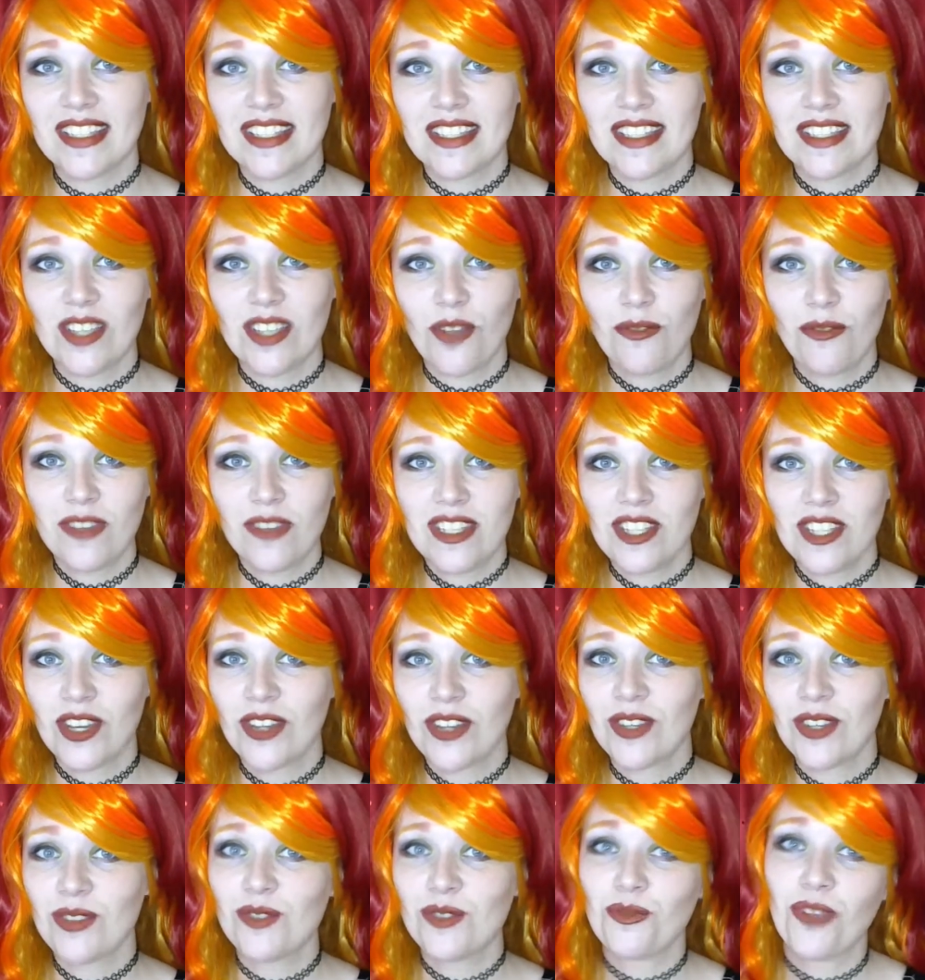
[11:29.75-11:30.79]
Sophie
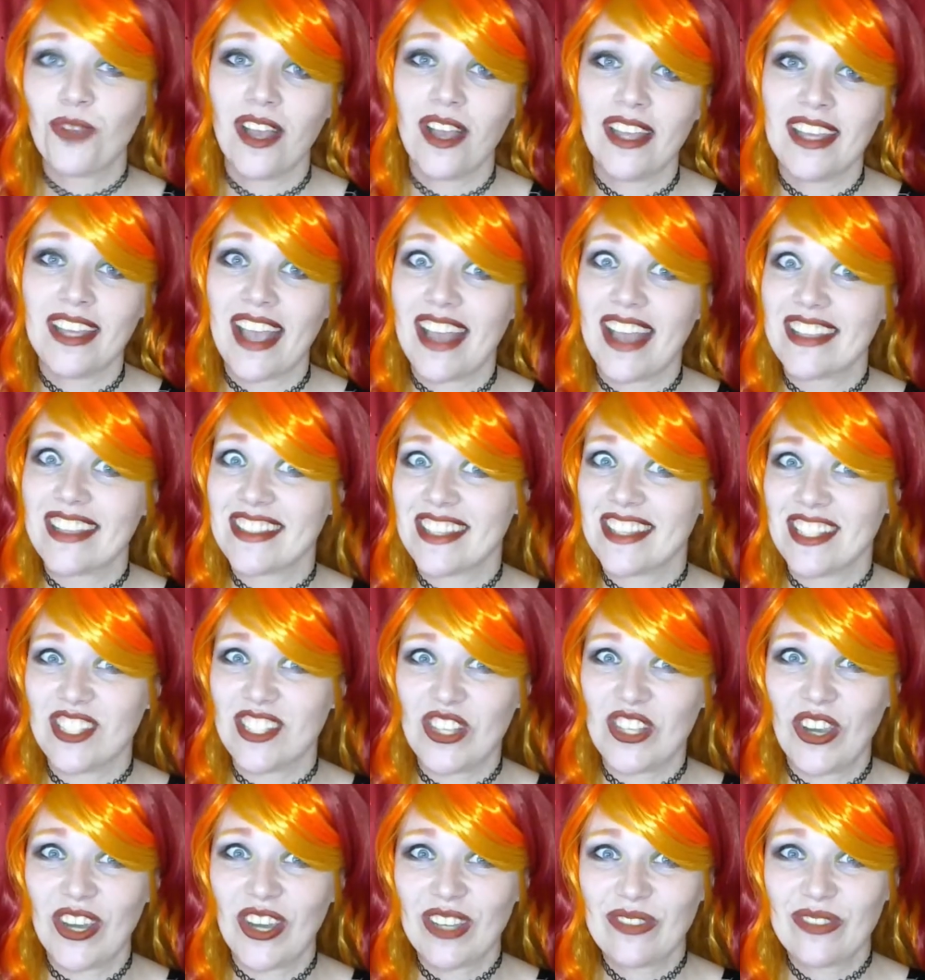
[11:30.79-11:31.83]
Turner's run as the
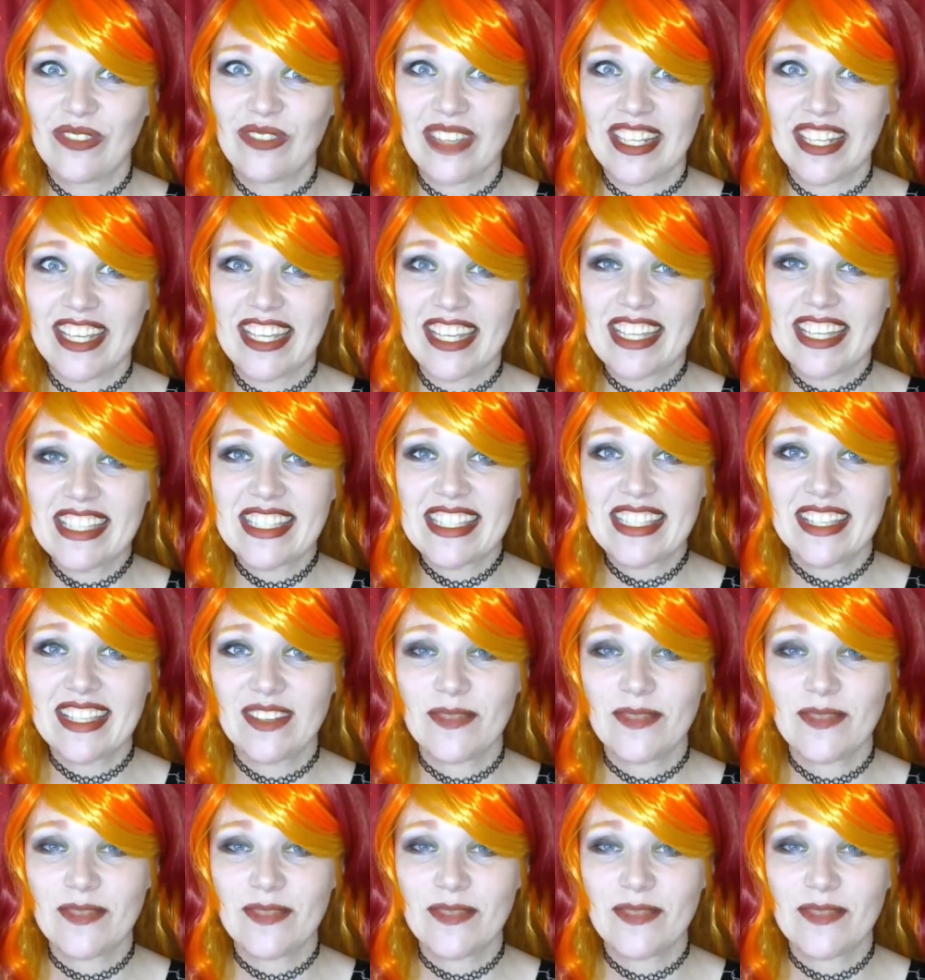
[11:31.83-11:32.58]
Dark Phoenix.